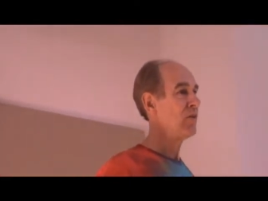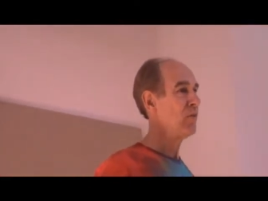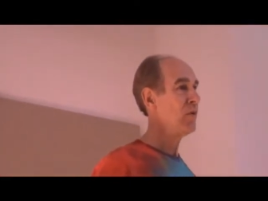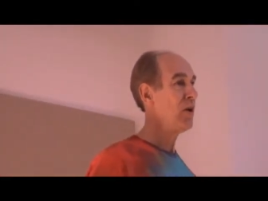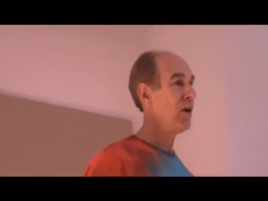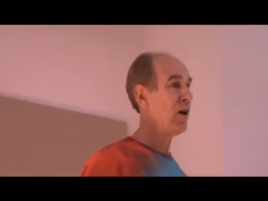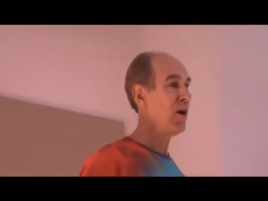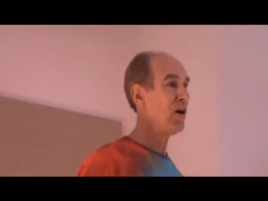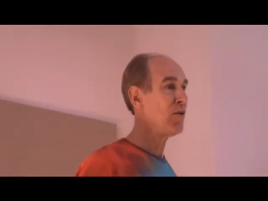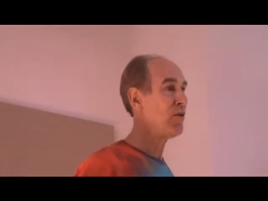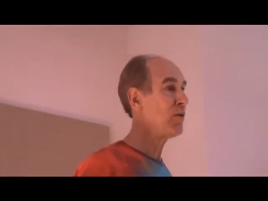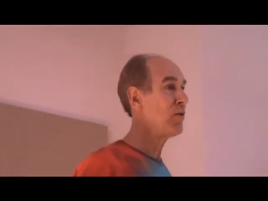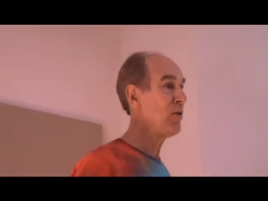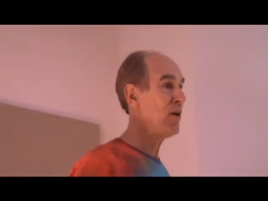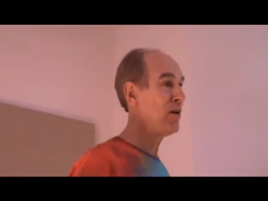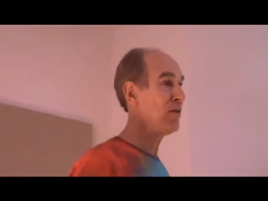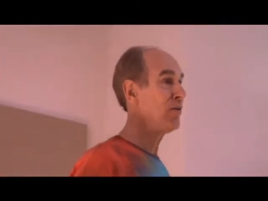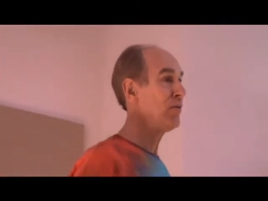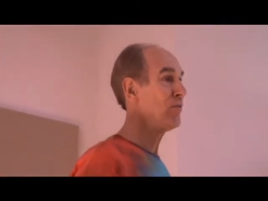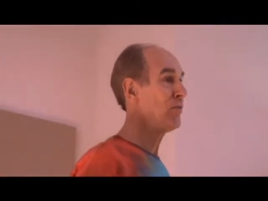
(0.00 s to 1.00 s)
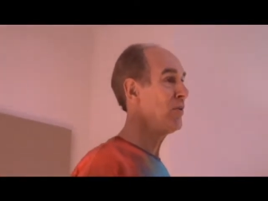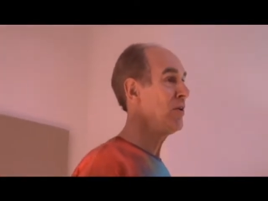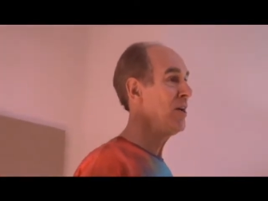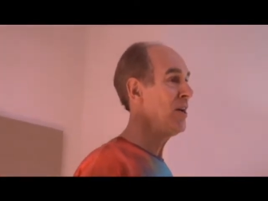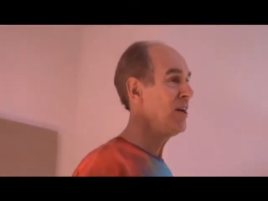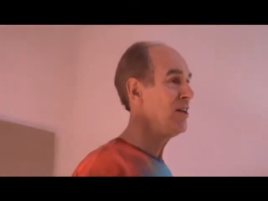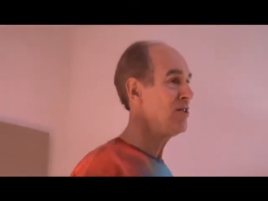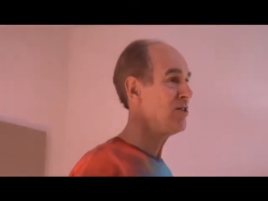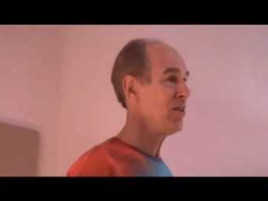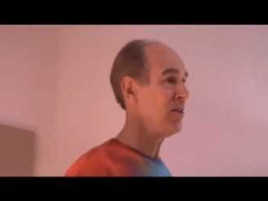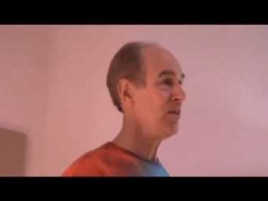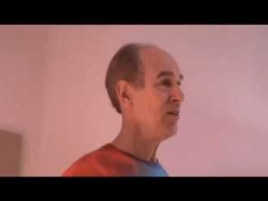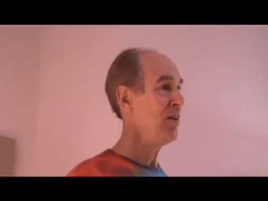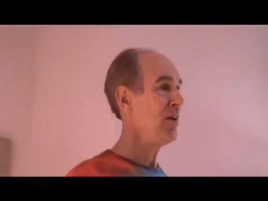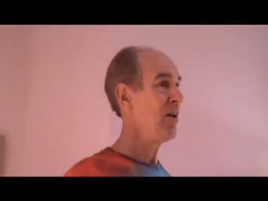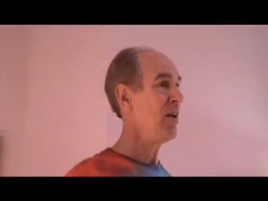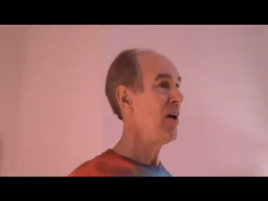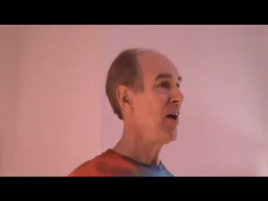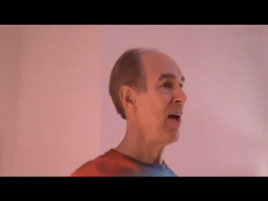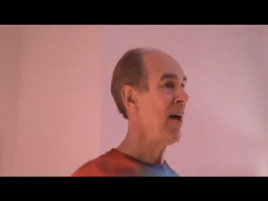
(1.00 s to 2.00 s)
We are the crown of creation
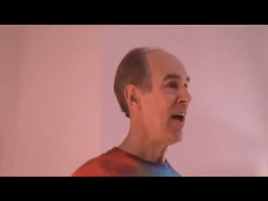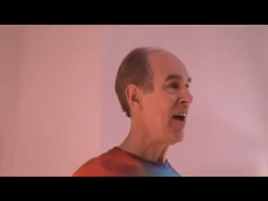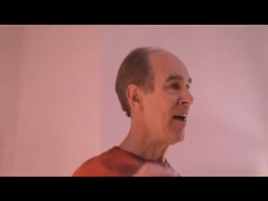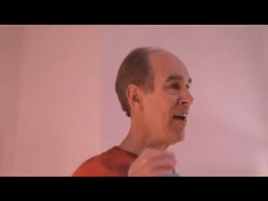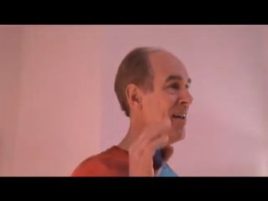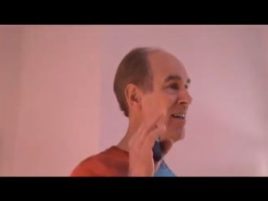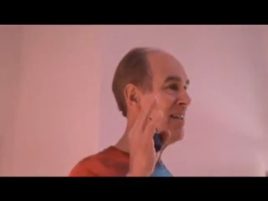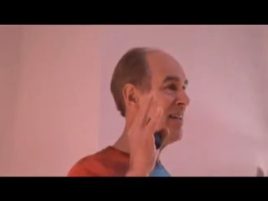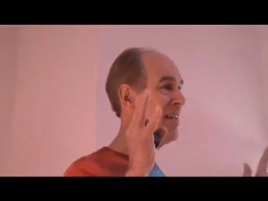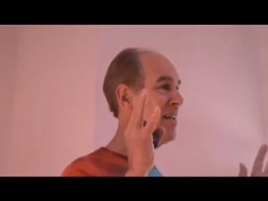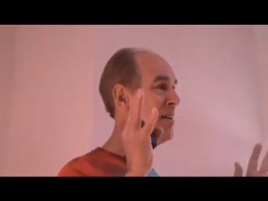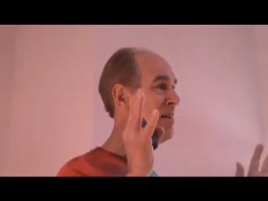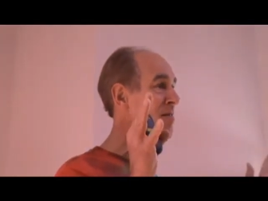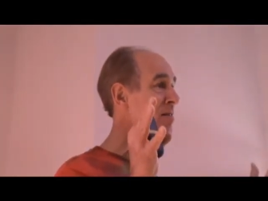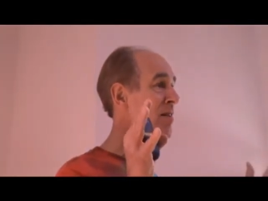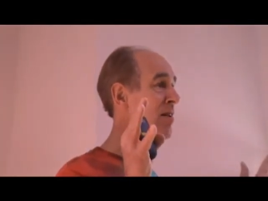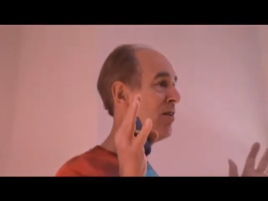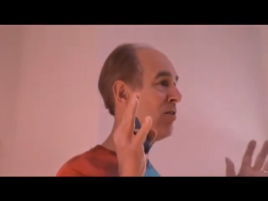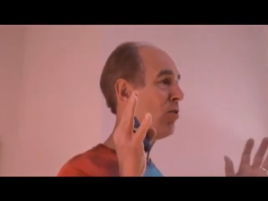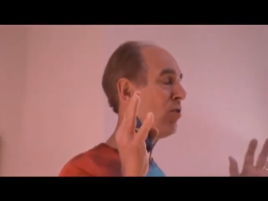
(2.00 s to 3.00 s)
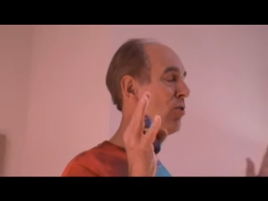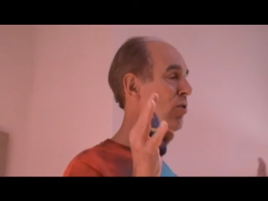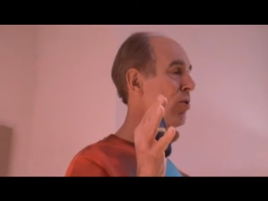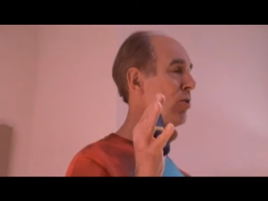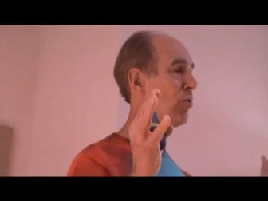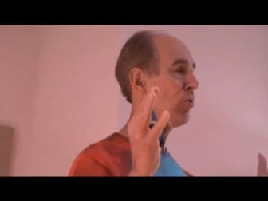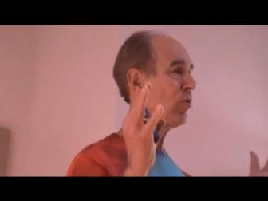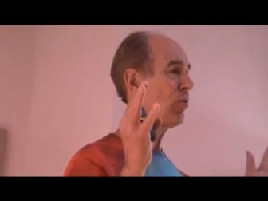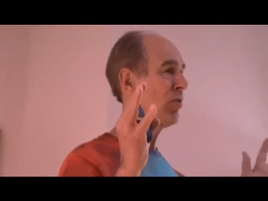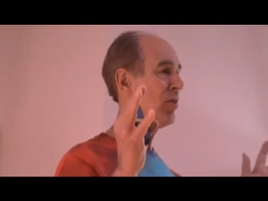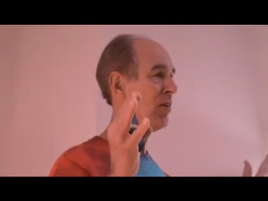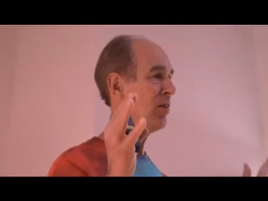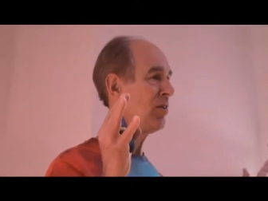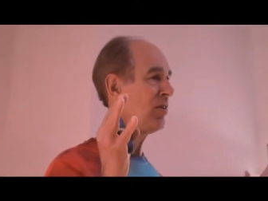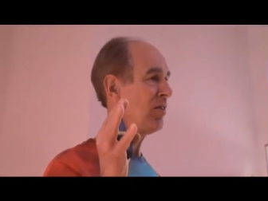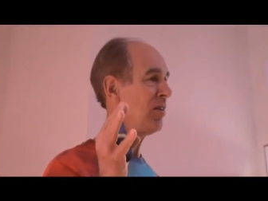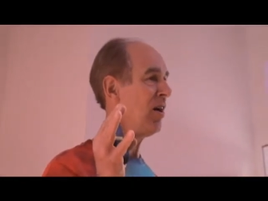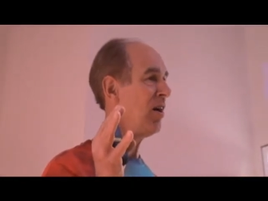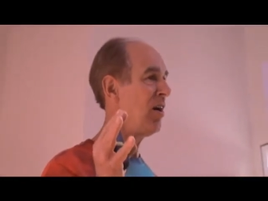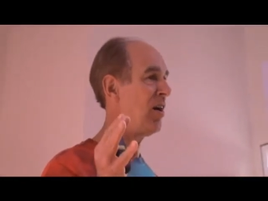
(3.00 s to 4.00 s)
in earth
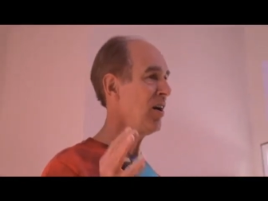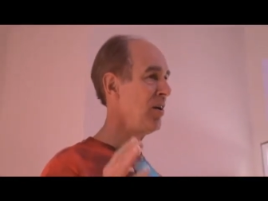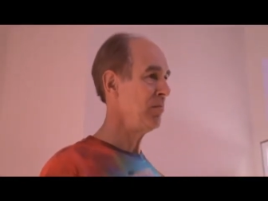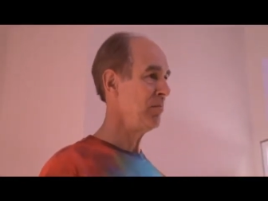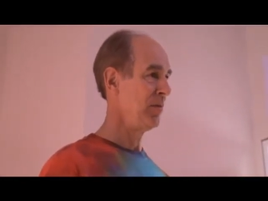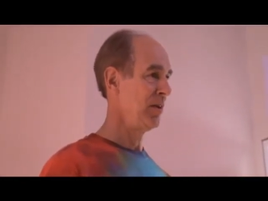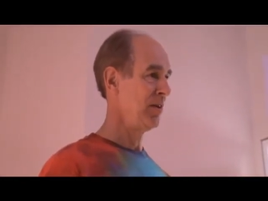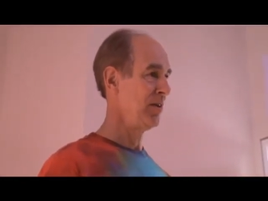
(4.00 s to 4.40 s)
time.